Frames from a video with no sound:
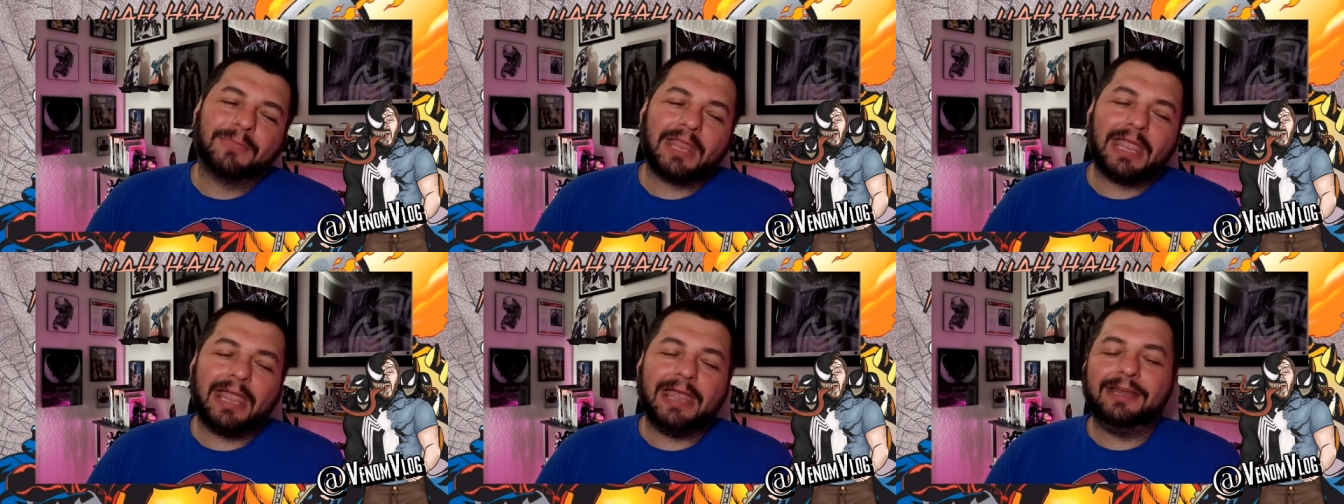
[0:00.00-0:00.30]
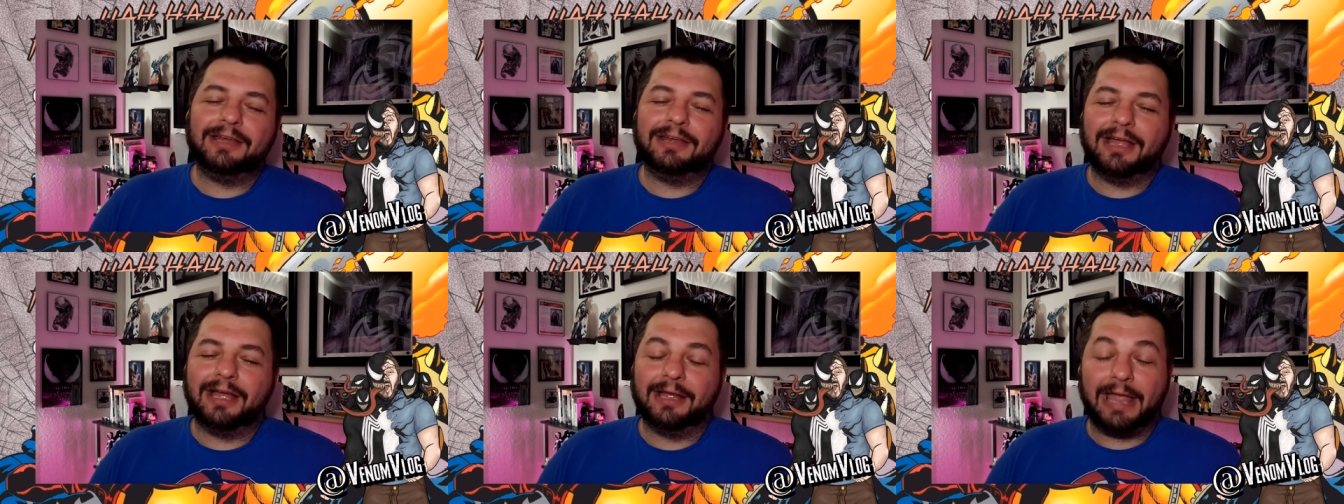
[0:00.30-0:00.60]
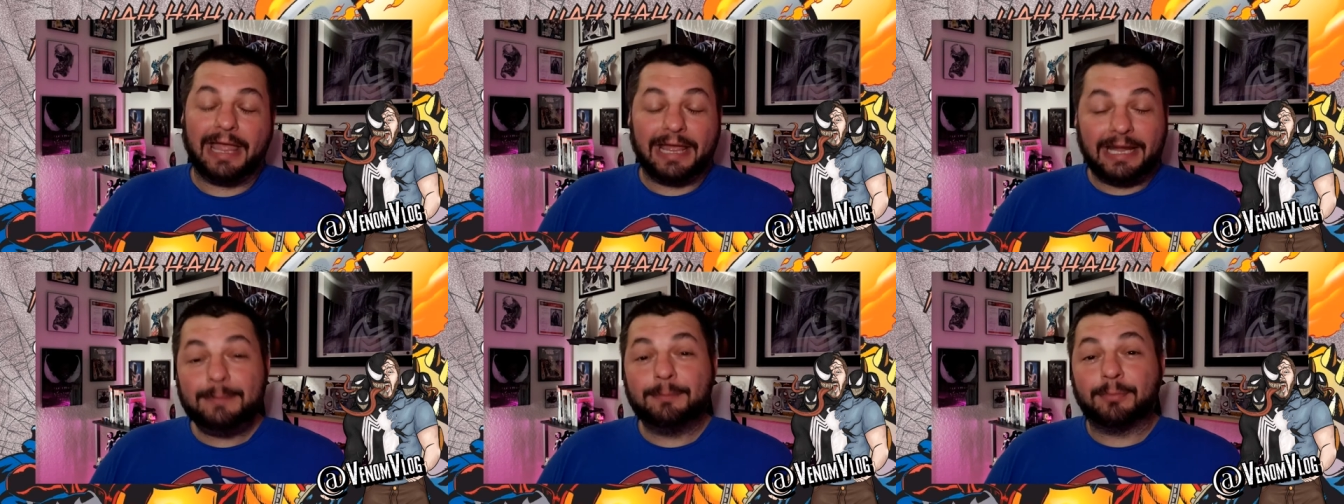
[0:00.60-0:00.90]
and uh,
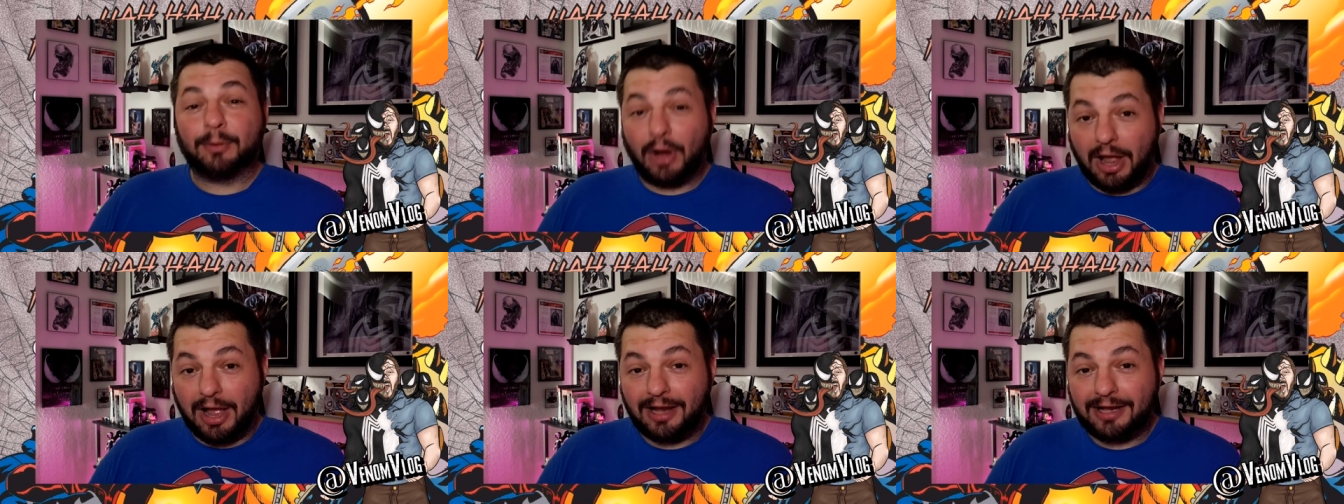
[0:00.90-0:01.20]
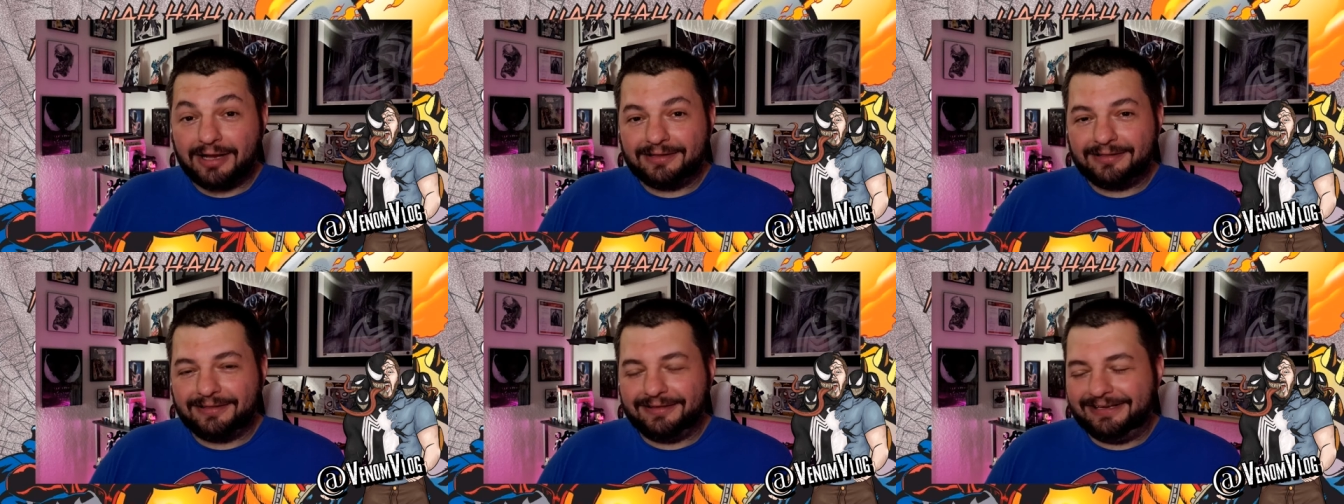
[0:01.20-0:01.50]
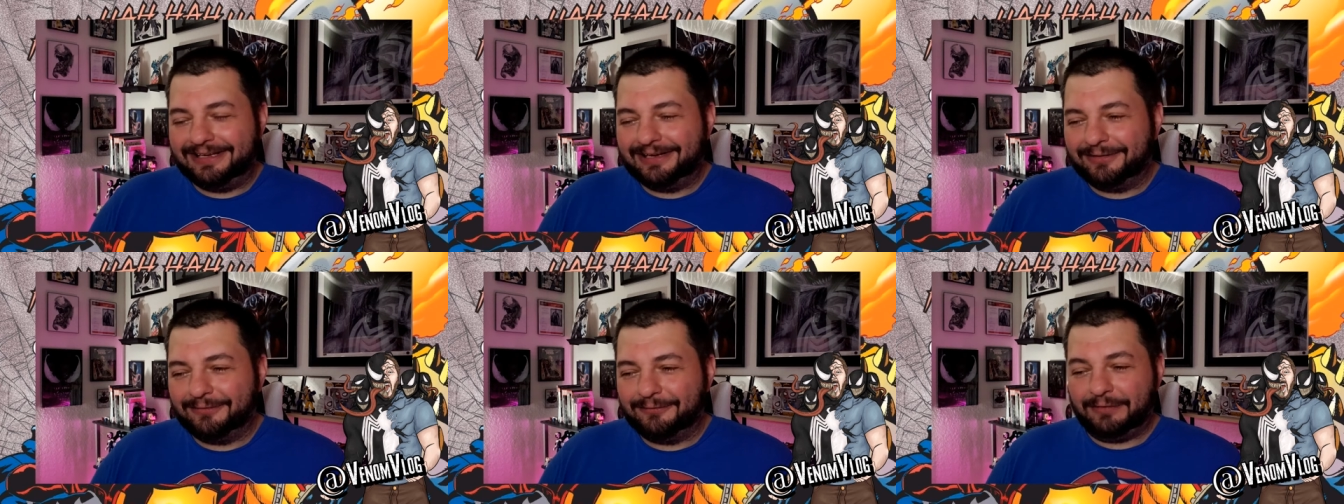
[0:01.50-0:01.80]
Eddie Brock, uh,
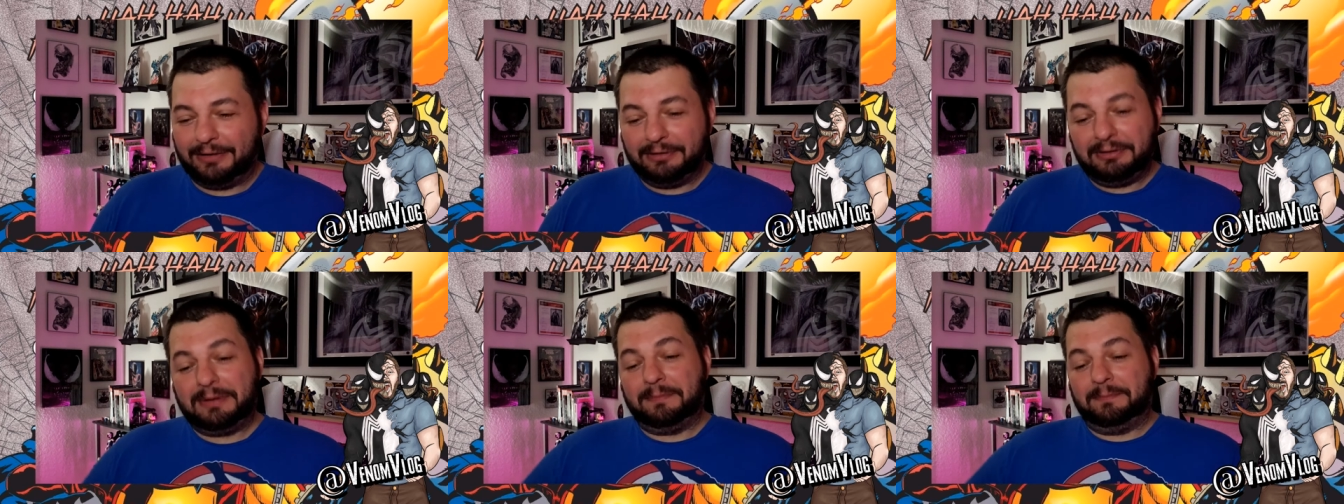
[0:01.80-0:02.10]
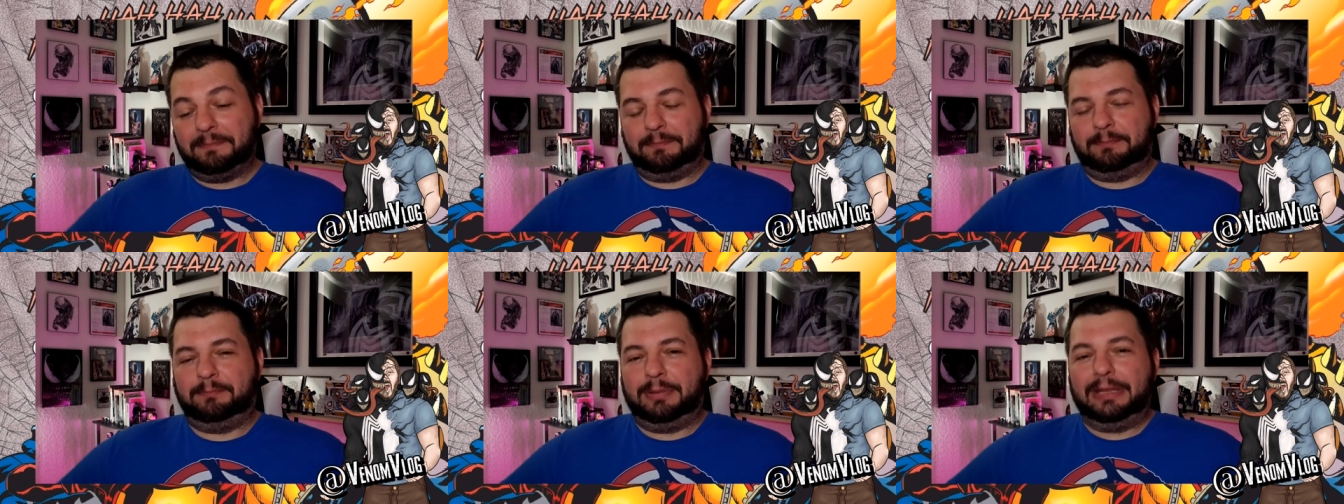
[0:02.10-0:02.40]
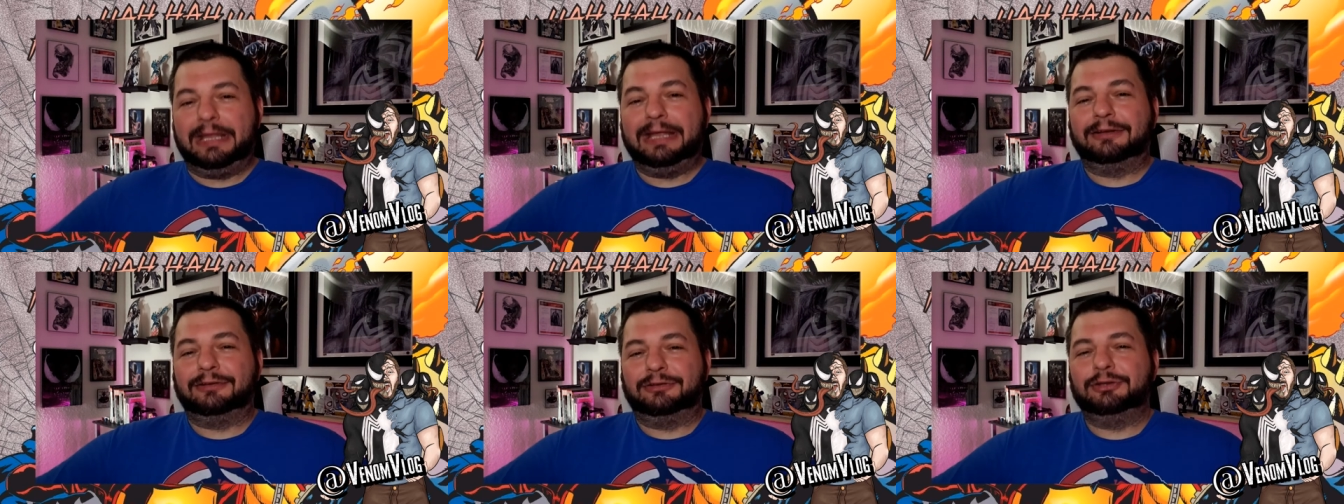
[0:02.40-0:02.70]
you know, very
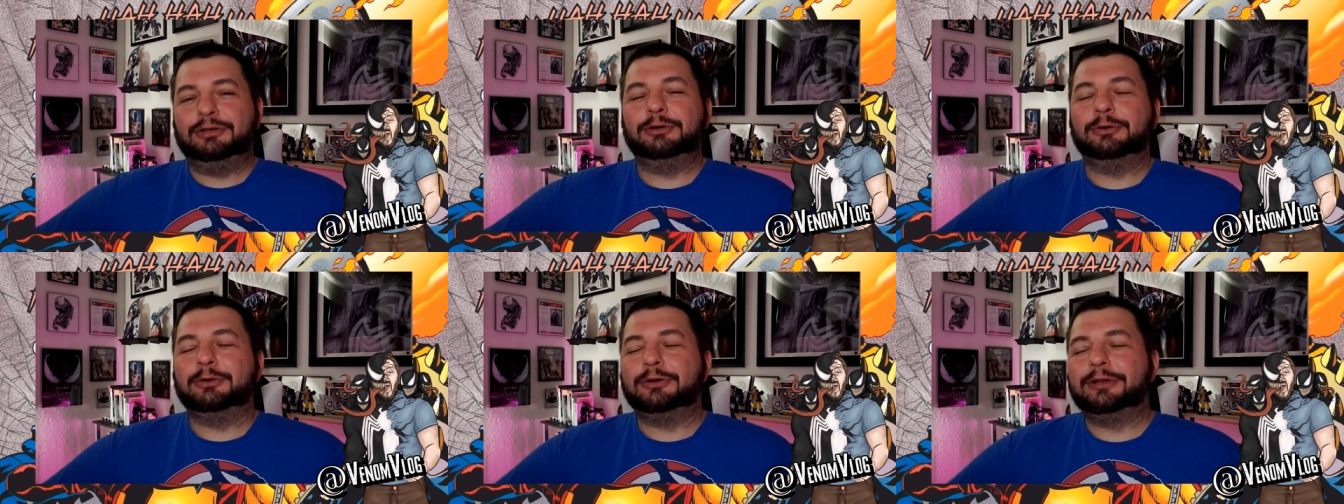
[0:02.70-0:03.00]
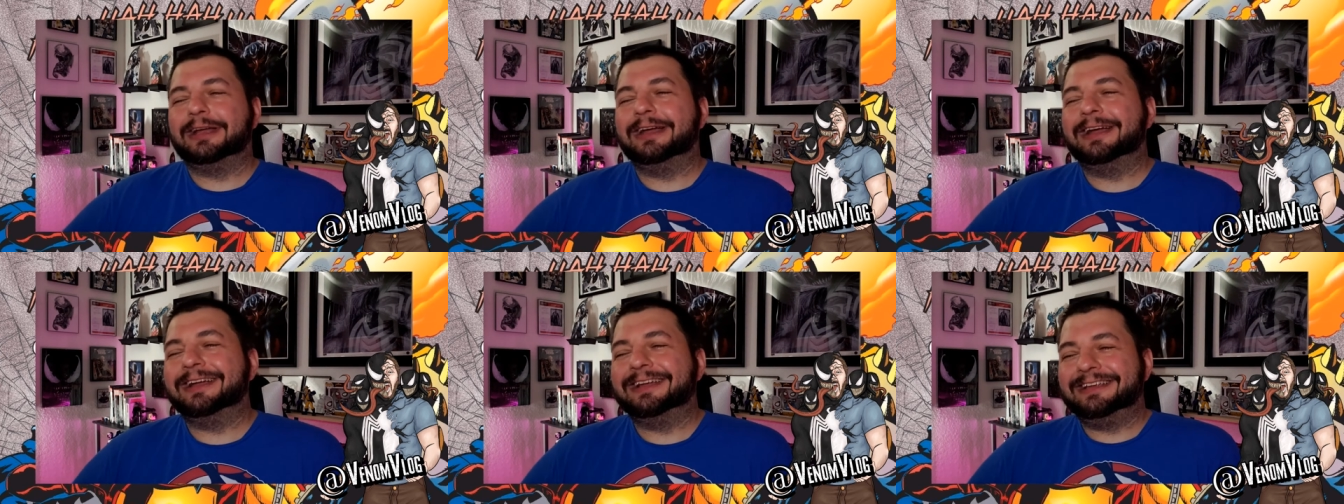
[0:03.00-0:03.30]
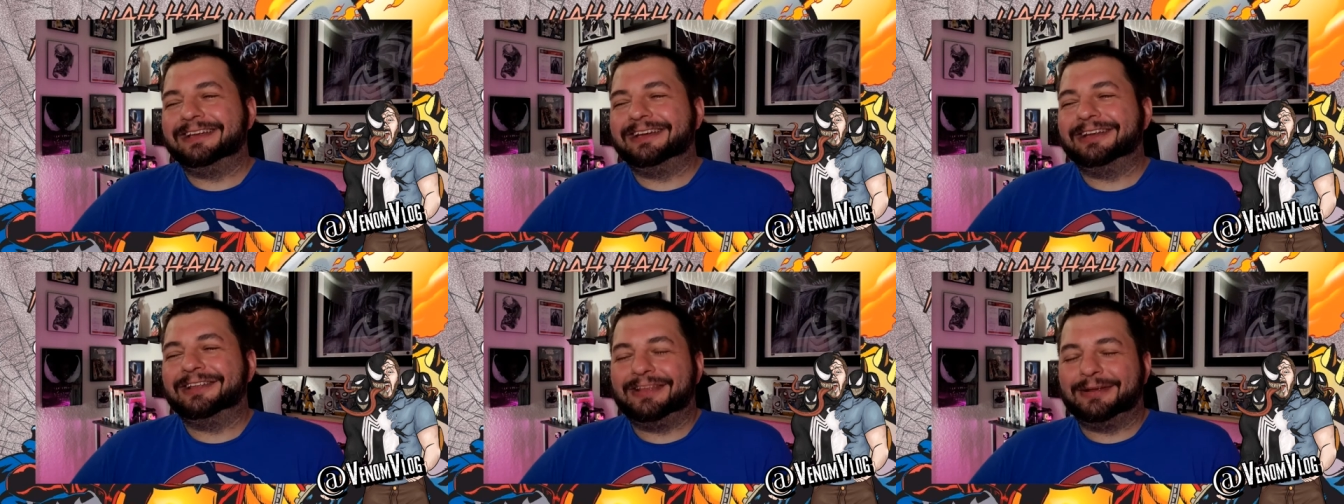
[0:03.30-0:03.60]
big dude, uh,
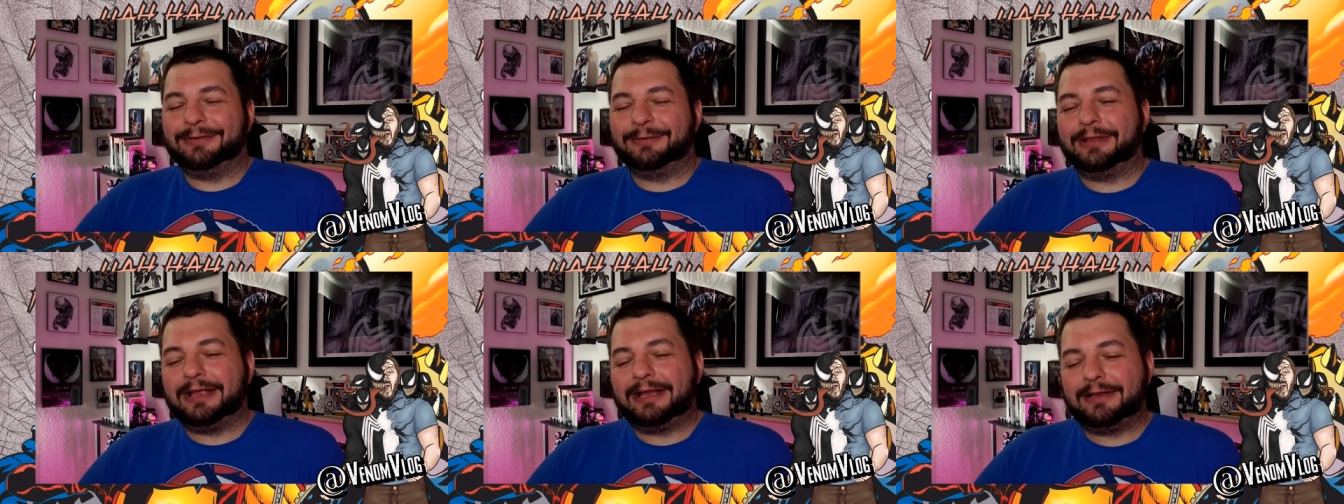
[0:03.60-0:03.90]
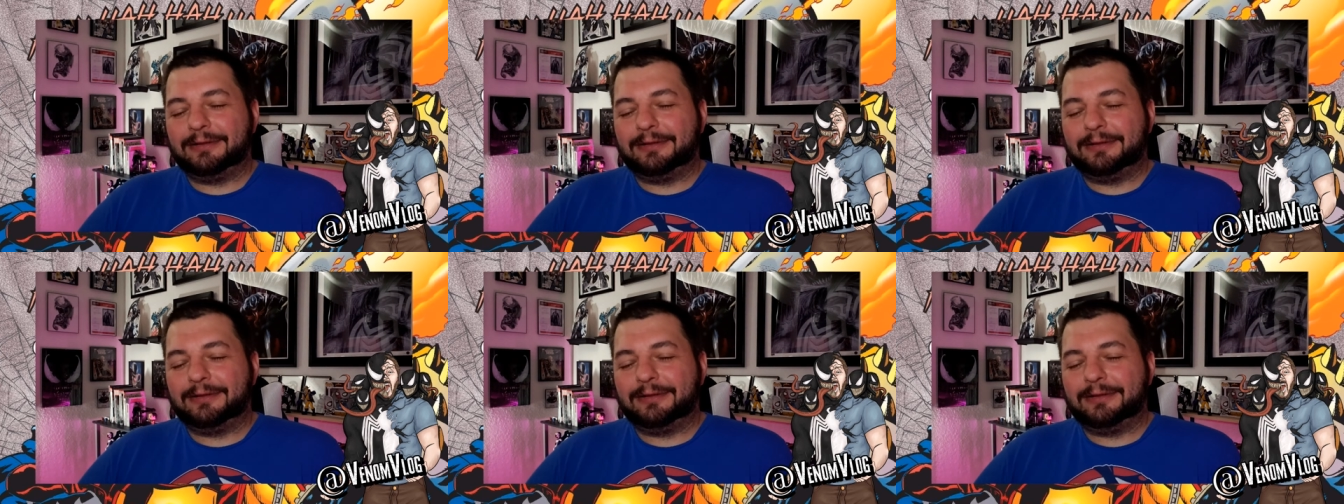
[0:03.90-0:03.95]
you know, they were like,